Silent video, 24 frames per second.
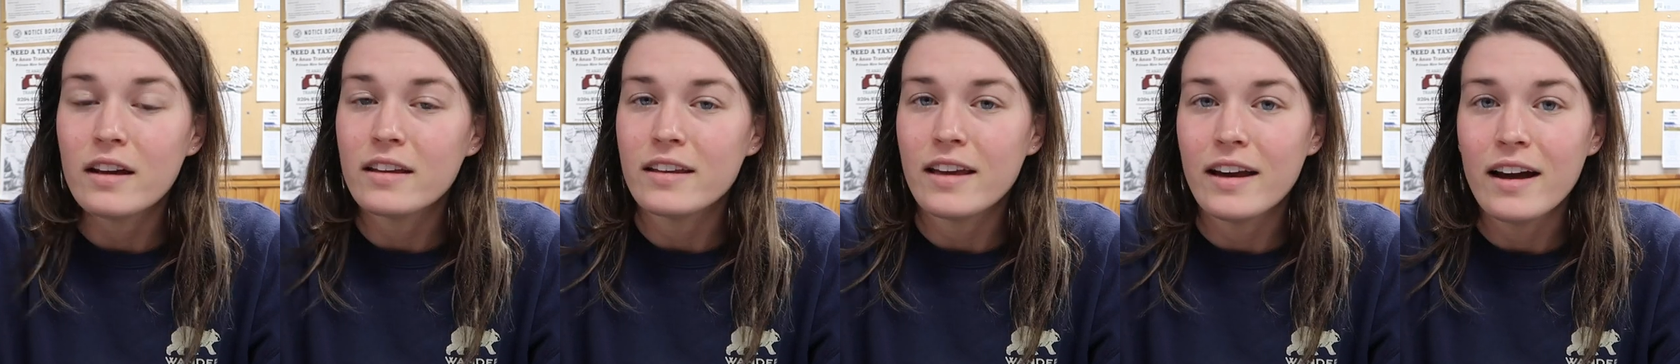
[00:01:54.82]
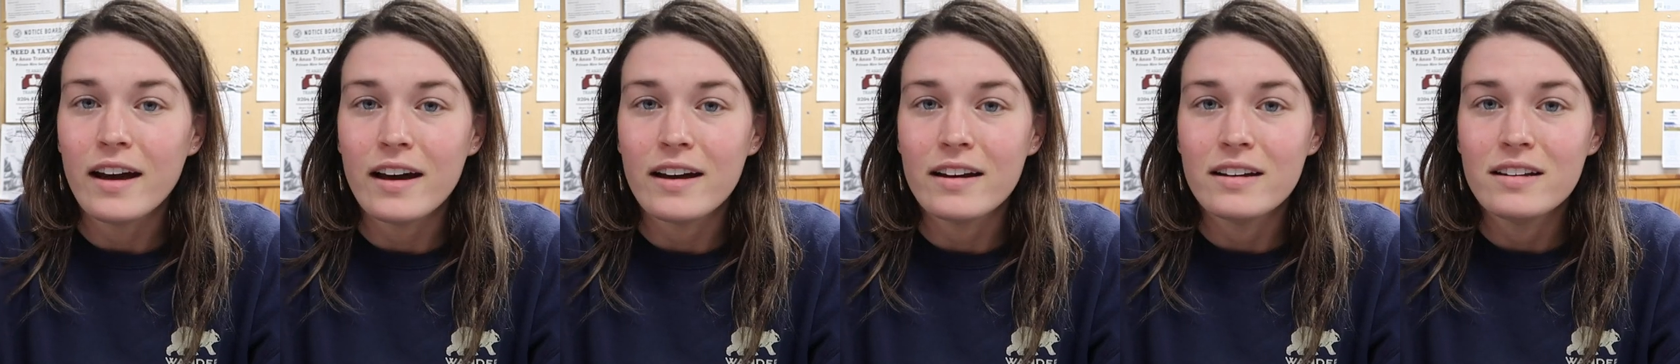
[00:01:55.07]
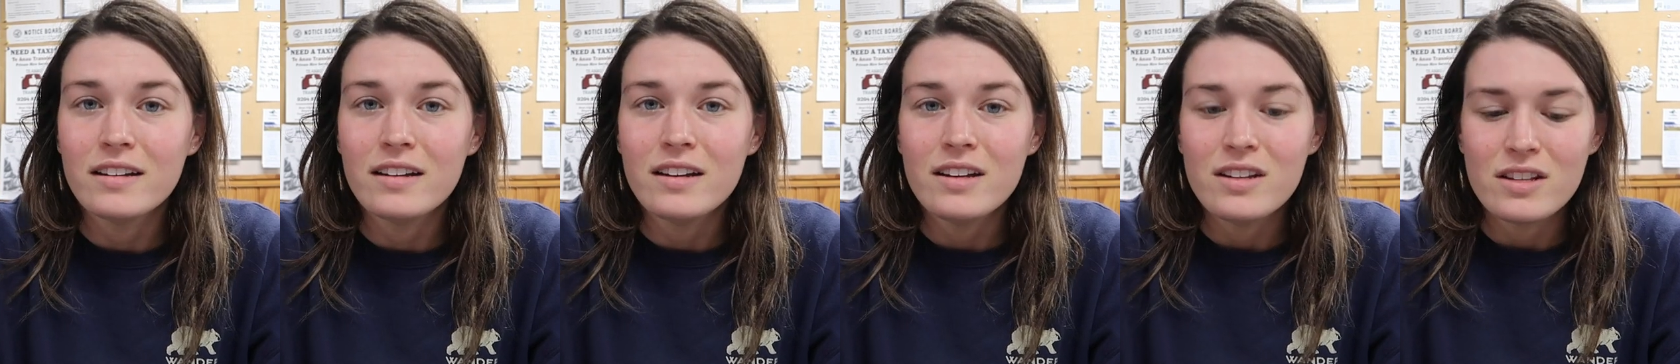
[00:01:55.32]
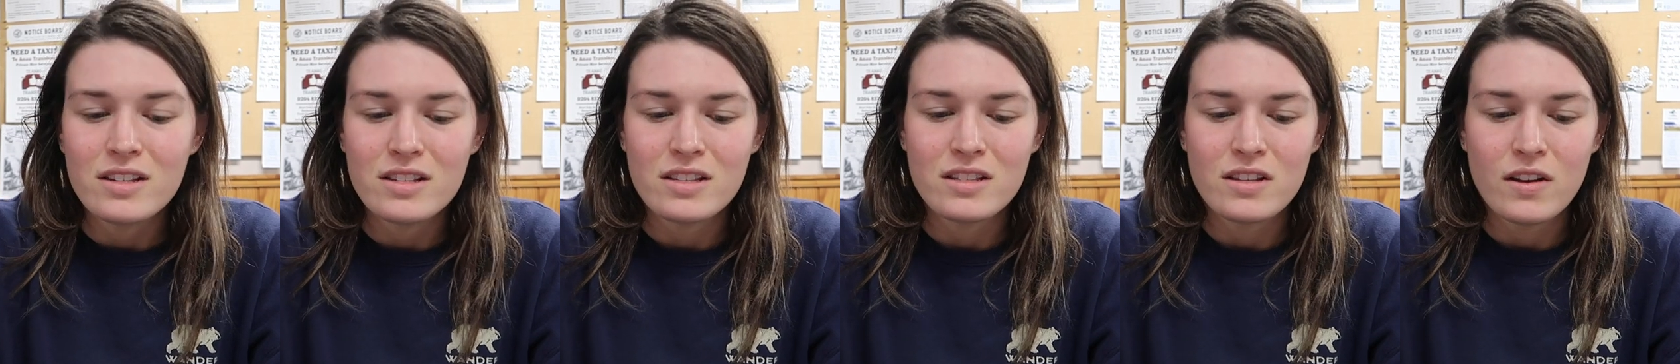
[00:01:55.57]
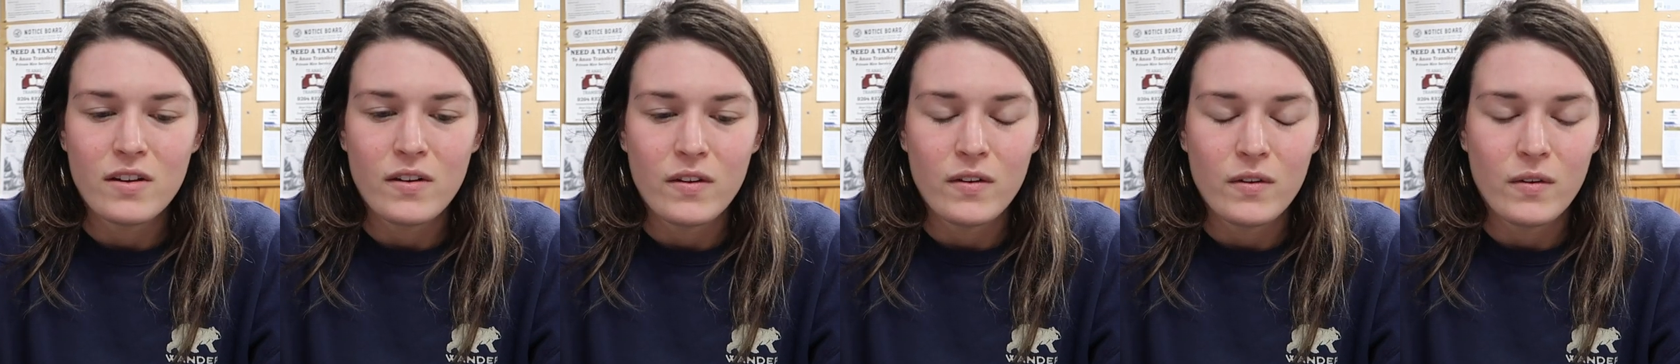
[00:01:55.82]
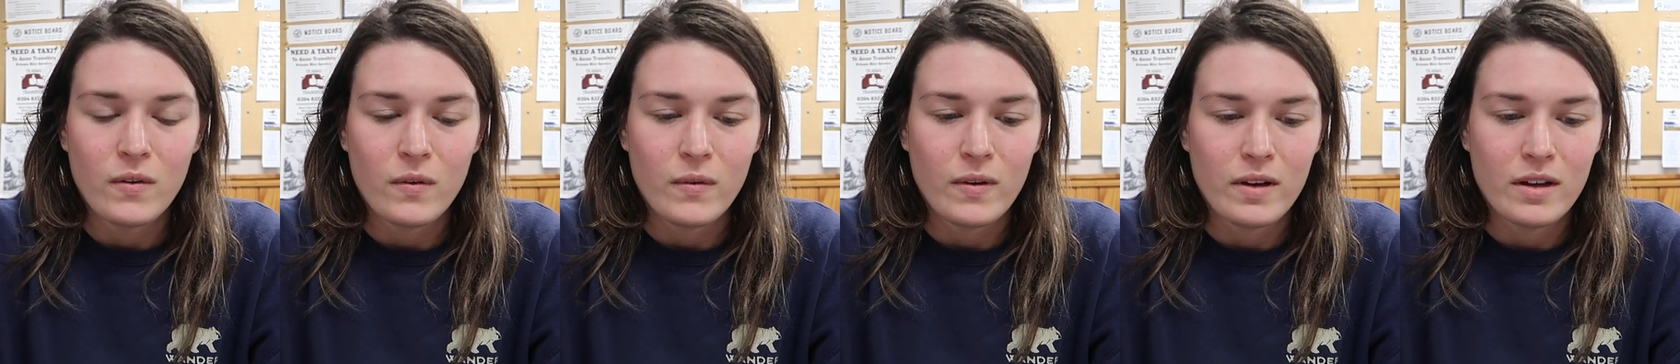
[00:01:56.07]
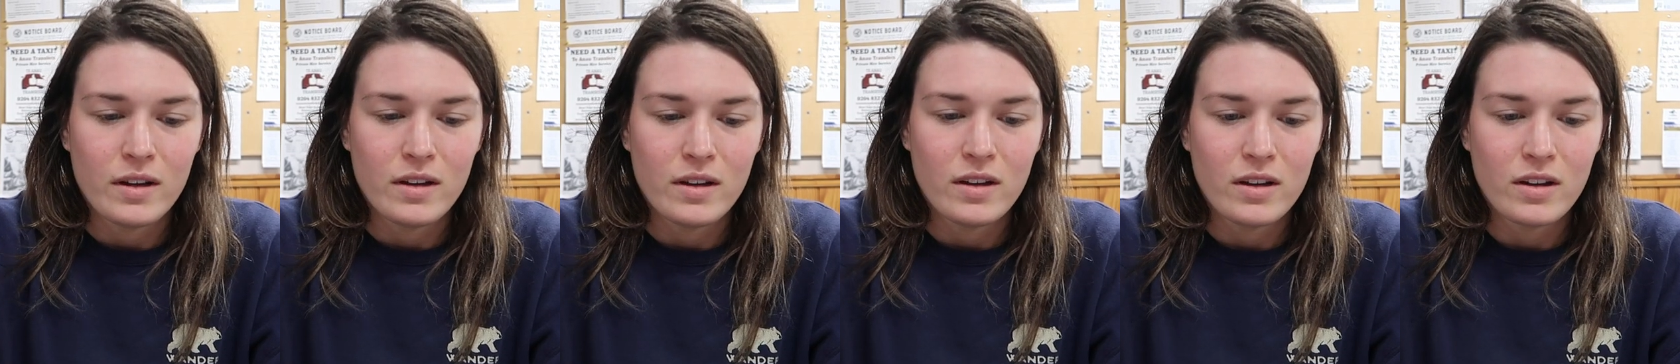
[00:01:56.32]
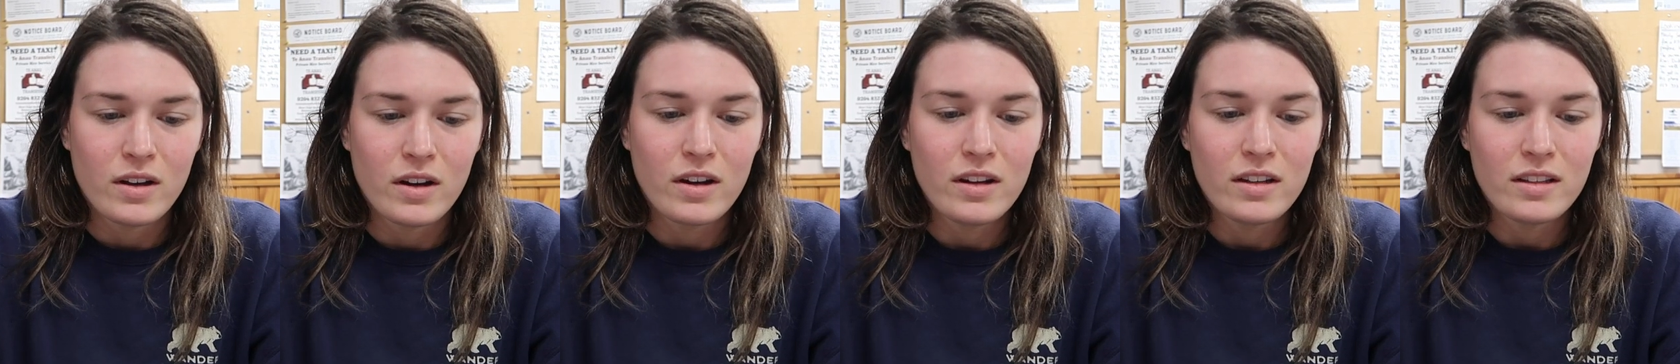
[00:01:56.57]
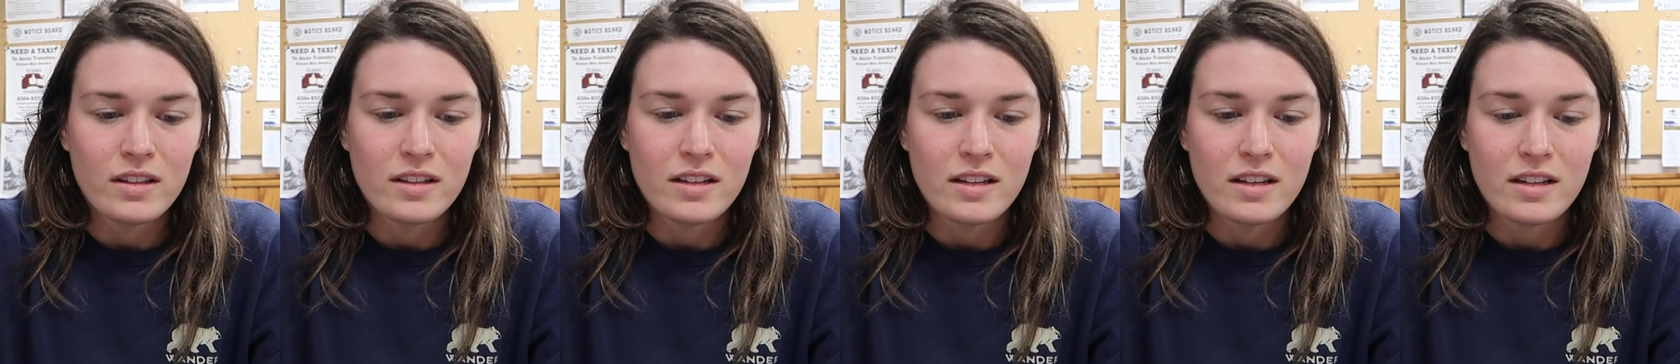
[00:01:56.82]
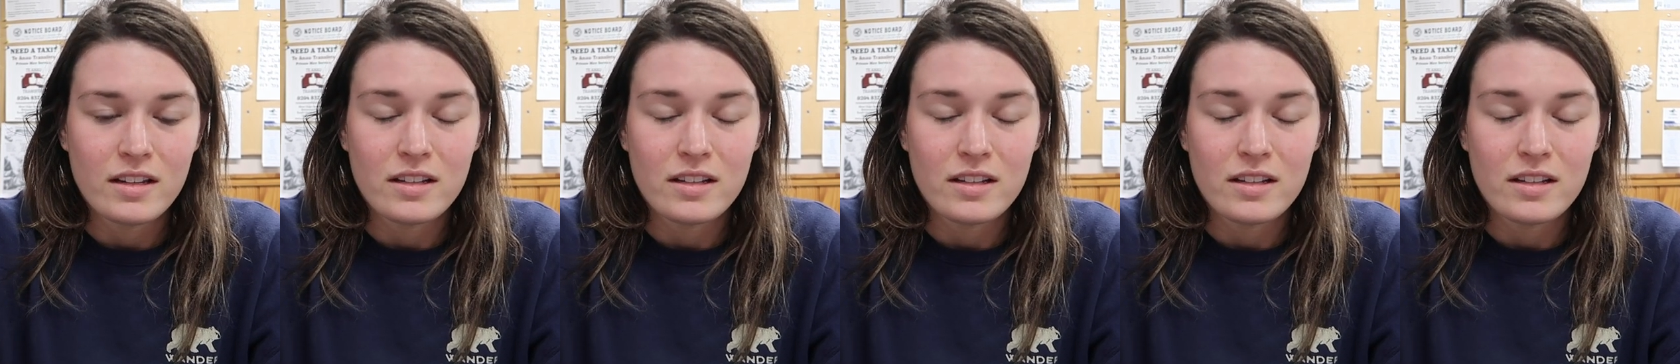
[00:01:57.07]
Yeah, so currently